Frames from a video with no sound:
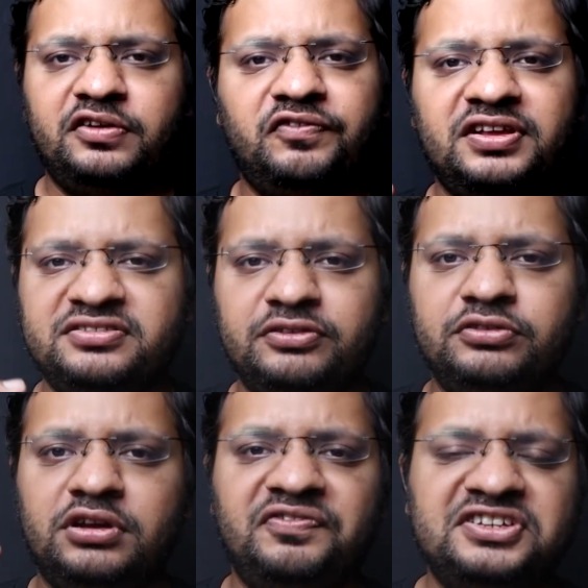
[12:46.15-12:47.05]
First is
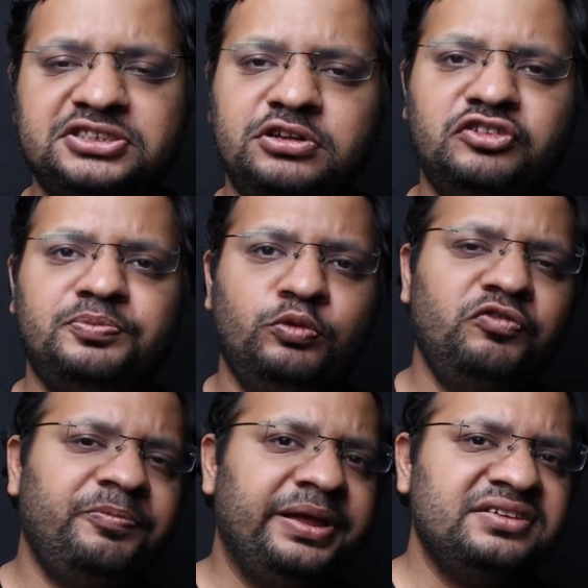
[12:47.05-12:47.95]
your phishing or
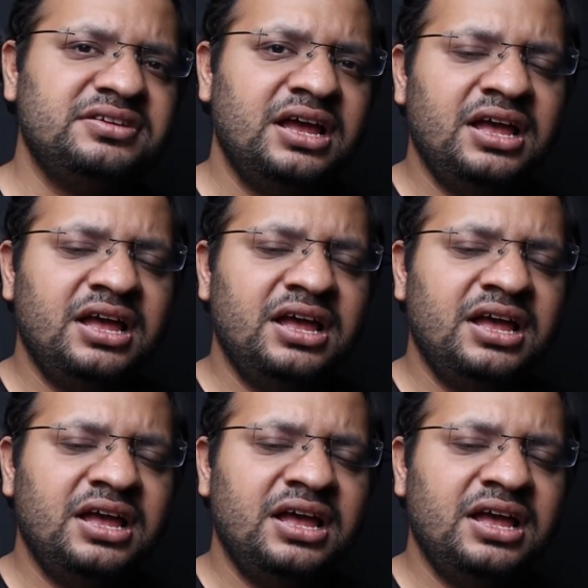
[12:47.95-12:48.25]
spoof page.